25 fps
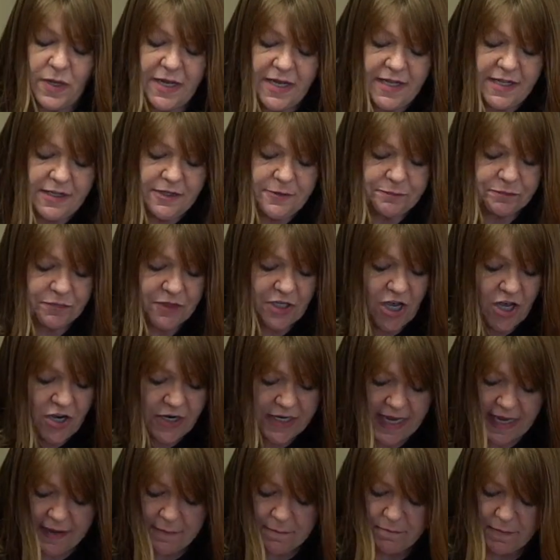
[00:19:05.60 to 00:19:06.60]
Well,
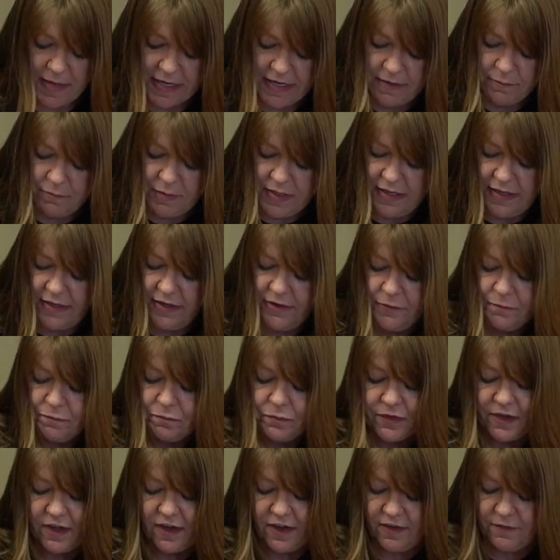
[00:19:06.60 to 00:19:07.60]
okay,
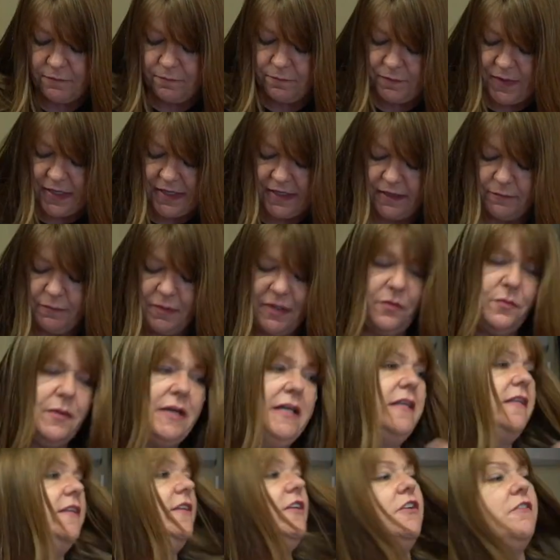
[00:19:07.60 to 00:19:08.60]
maybe
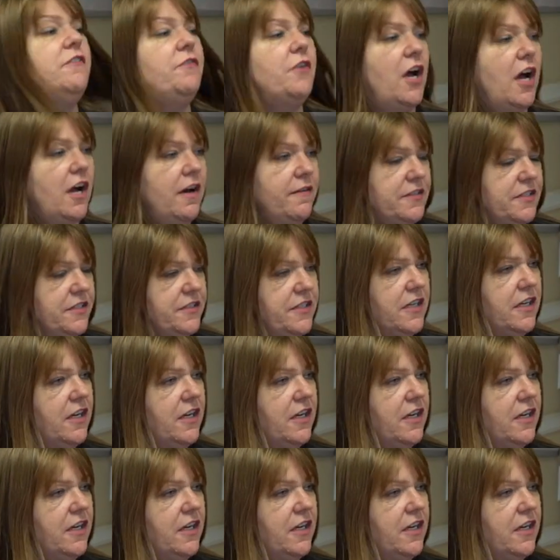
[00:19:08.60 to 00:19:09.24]
when you've after the